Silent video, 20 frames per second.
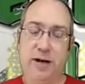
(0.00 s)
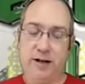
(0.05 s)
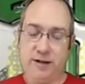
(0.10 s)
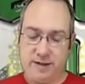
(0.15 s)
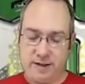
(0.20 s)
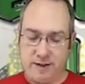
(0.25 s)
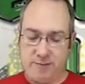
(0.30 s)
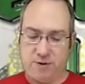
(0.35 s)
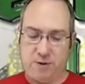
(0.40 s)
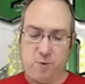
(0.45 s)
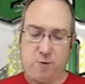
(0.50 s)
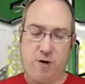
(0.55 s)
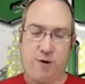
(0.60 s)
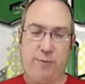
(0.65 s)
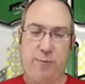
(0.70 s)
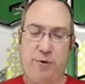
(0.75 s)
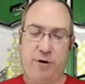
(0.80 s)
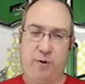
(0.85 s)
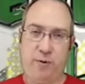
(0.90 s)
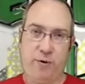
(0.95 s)
It seems to
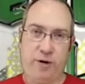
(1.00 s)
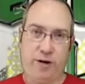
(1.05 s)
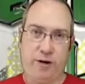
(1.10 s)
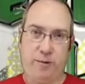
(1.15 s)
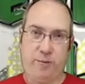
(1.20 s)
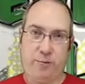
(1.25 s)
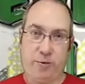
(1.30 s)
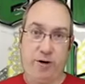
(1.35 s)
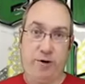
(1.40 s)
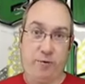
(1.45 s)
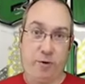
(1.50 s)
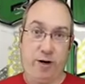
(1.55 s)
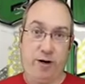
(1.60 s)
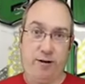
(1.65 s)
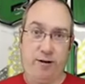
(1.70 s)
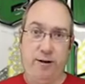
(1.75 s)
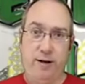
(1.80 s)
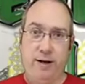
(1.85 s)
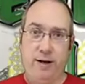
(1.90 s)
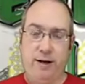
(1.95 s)
work pretty
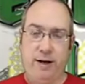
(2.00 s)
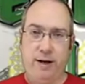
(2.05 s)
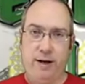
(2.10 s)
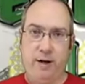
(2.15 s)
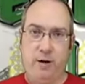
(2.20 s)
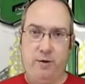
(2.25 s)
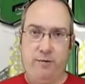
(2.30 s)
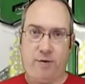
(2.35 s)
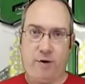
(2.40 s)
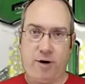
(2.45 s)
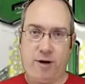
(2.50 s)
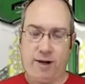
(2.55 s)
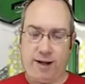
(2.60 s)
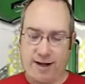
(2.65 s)
well overall.